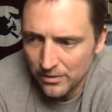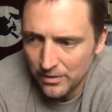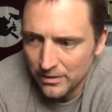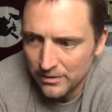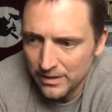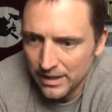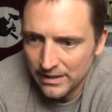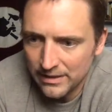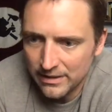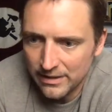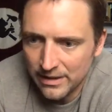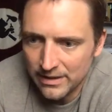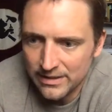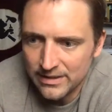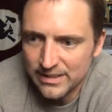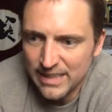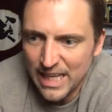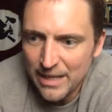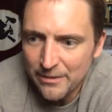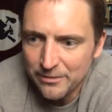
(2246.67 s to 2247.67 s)
the
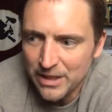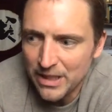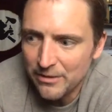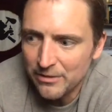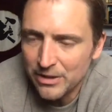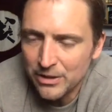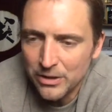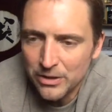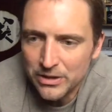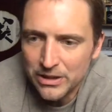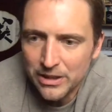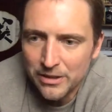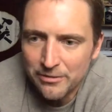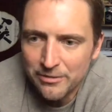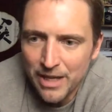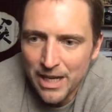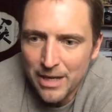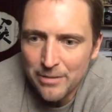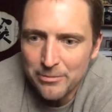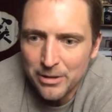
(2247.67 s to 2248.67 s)
safety of a nuclear
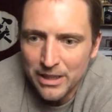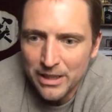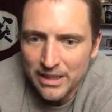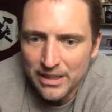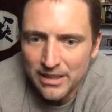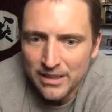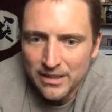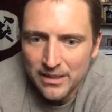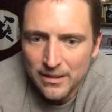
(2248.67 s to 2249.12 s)
family.